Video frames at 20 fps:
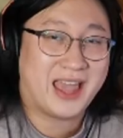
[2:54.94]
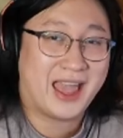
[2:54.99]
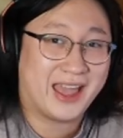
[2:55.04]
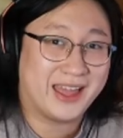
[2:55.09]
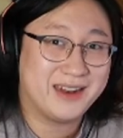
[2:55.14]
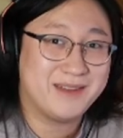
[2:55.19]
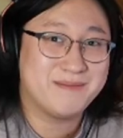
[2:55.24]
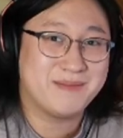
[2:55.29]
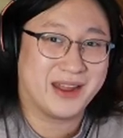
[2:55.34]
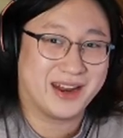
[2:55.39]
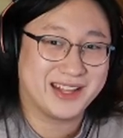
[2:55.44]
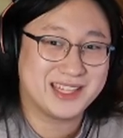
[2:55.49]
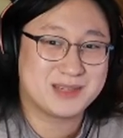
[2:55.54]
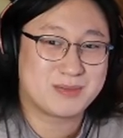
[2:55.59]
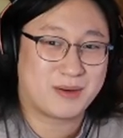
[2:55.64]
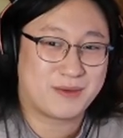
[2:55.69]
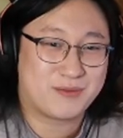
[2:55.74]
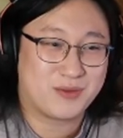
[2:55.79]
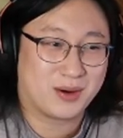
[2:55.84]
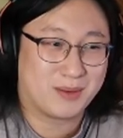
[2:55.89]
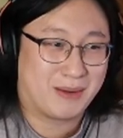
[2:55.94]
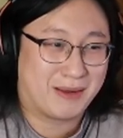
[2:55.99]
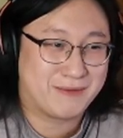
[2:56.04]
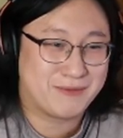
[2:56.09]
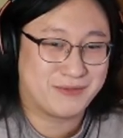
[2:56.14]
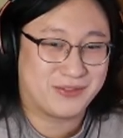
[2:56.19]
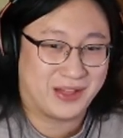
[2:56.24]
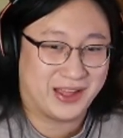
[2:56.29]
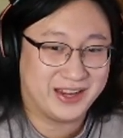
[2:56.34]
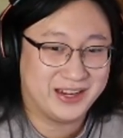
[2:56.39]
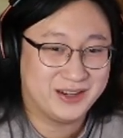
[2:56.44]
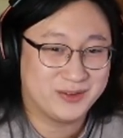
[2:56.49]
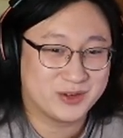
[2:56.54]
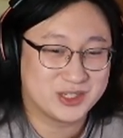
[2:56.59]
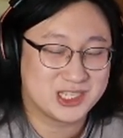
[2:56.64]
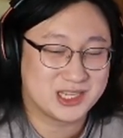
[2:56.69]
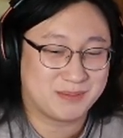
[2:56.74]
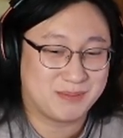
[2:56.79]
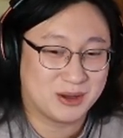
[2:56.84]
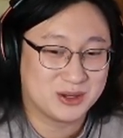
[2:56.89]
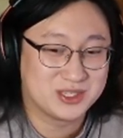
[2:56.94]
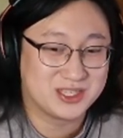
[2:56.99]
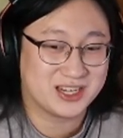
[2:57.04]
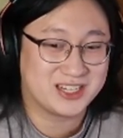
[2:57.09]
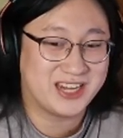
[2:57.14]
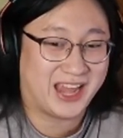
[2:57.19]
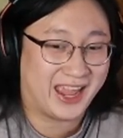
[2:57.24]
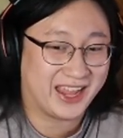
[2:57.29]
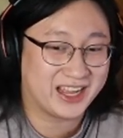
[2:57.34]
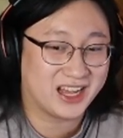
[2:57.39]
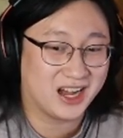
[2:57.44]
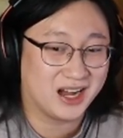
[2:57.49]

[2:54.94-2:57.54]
ten minutes before my flight was supposed to take